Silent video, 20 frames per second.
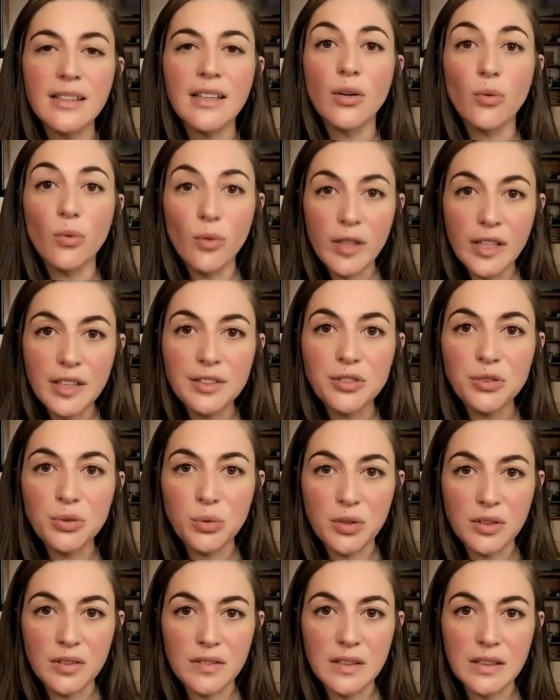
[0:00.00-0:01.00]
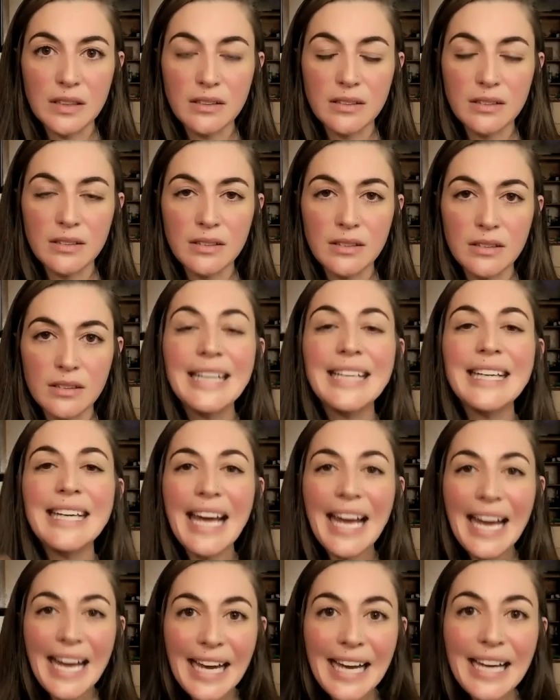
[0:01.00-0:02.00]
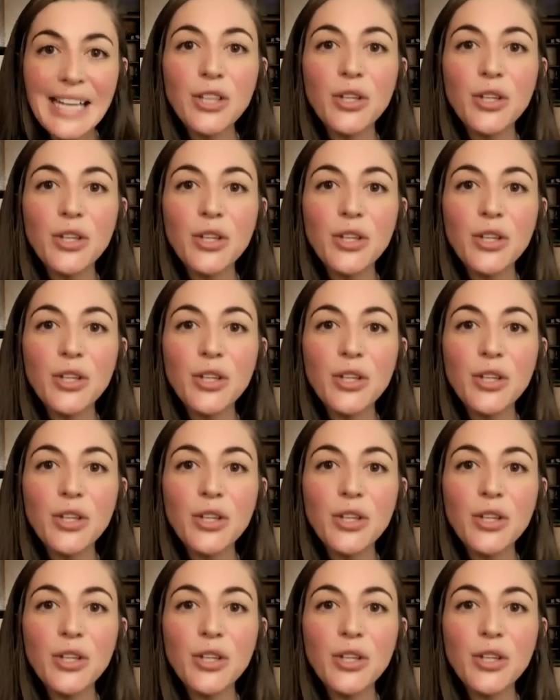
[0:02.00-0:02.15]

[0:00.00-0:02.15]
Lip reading: resources can